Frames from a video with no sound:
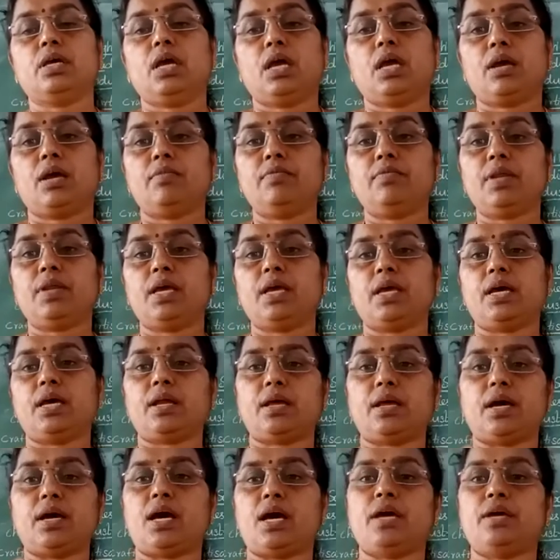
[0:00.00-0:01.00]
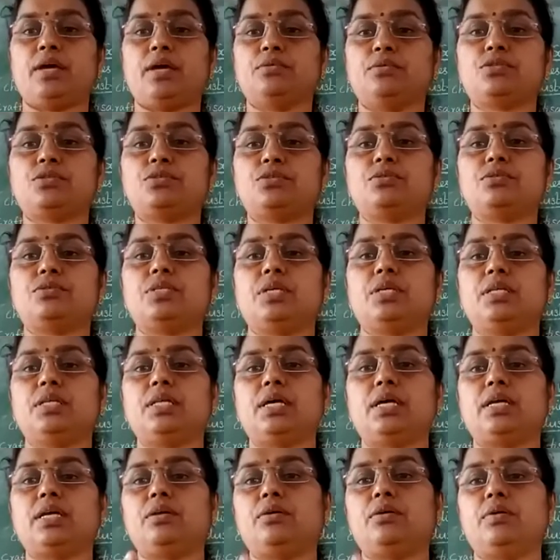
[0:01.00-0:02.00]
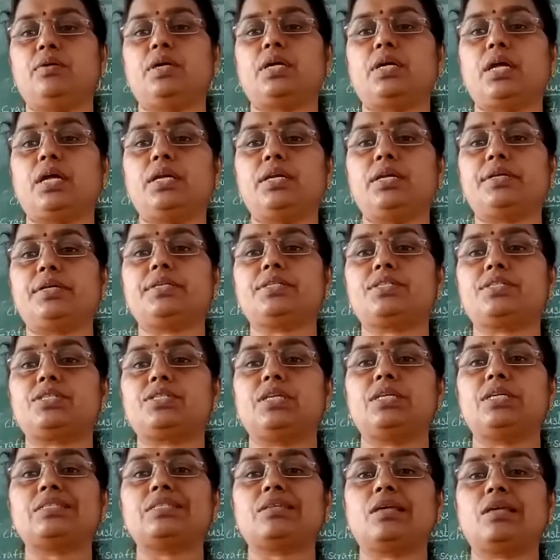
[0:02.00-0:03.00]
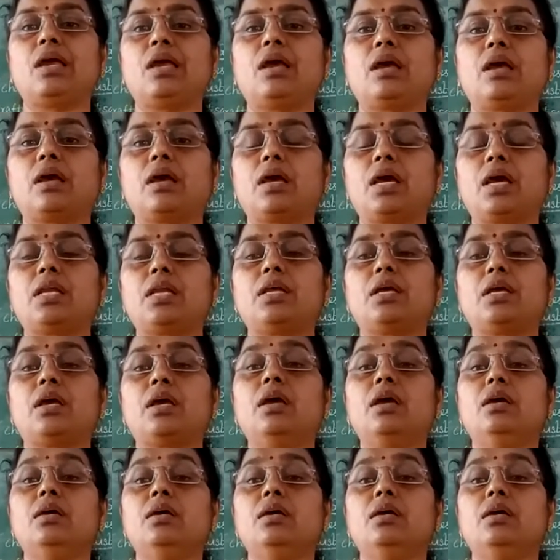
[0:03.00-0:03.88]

every year I used to see that your interest is in getting